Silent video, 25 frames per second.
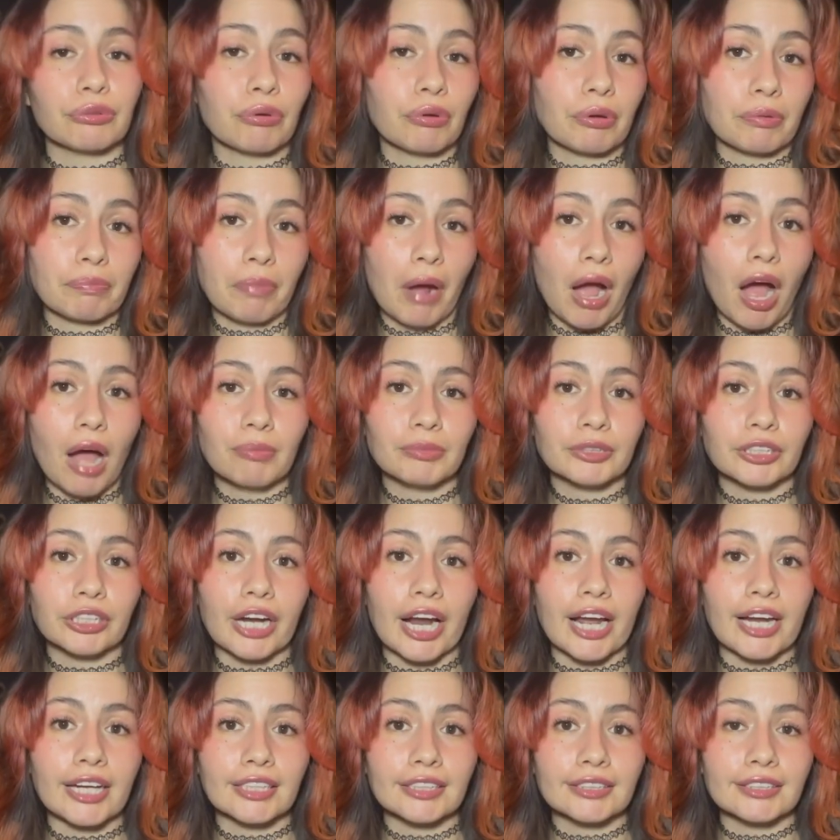or
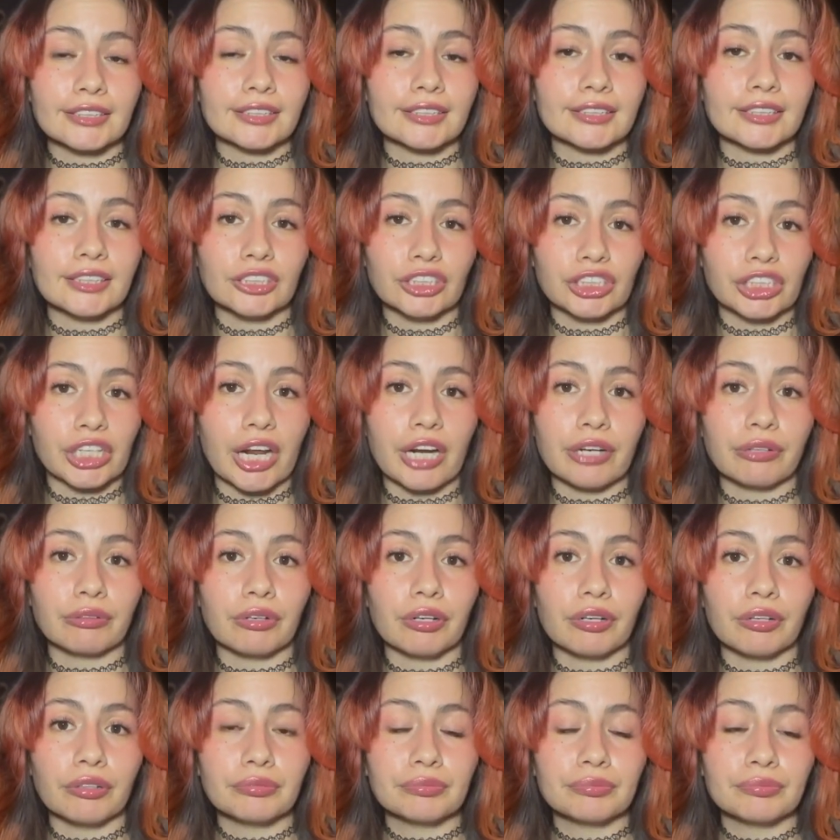pomegranates in
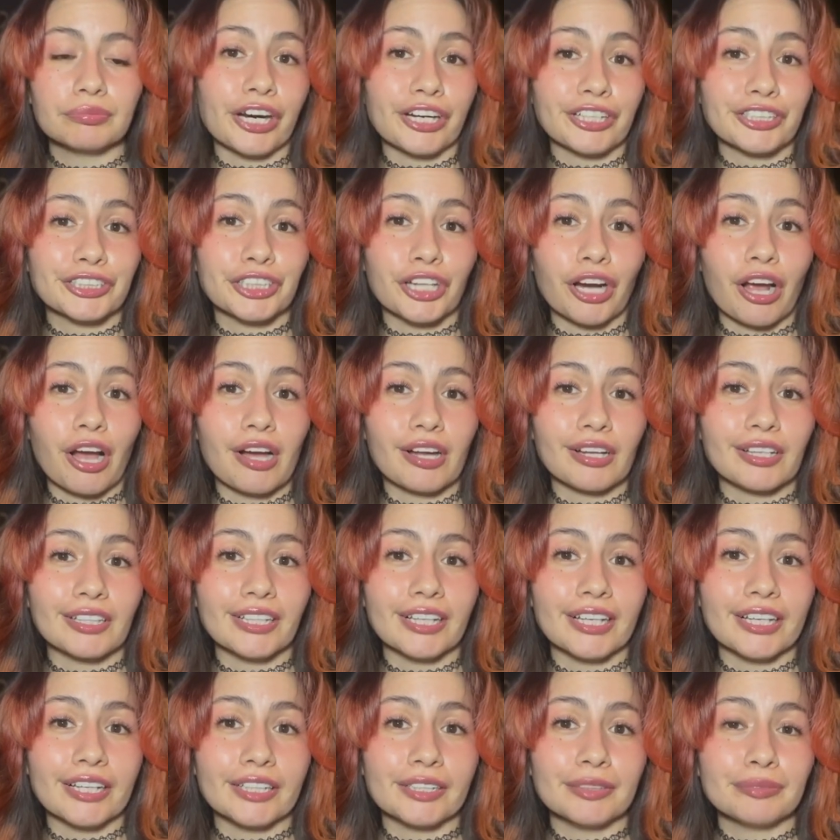general, dark
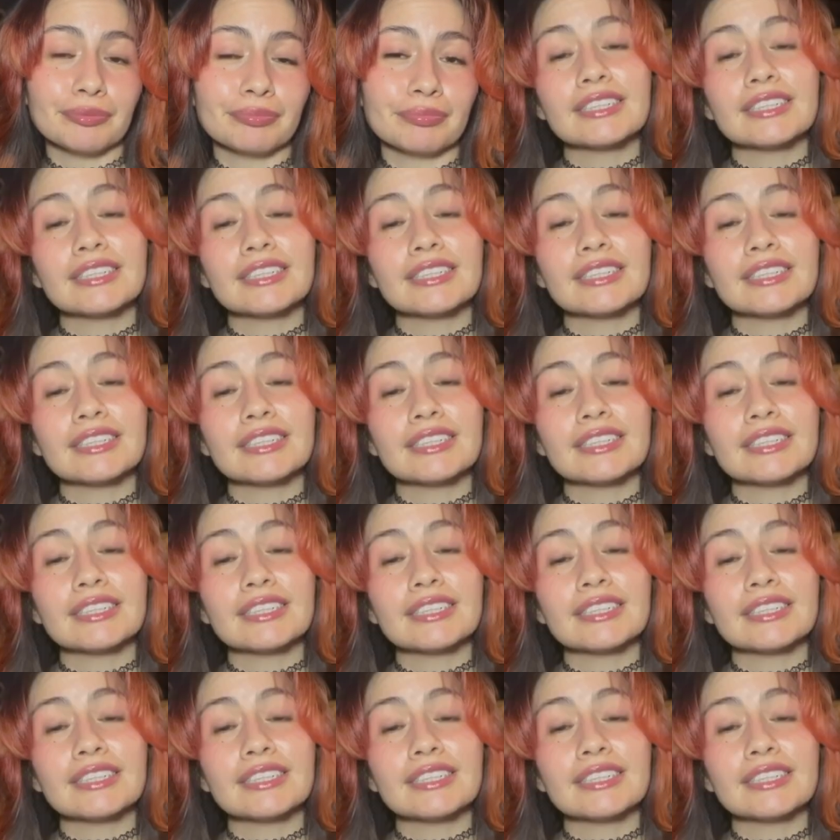chocolate.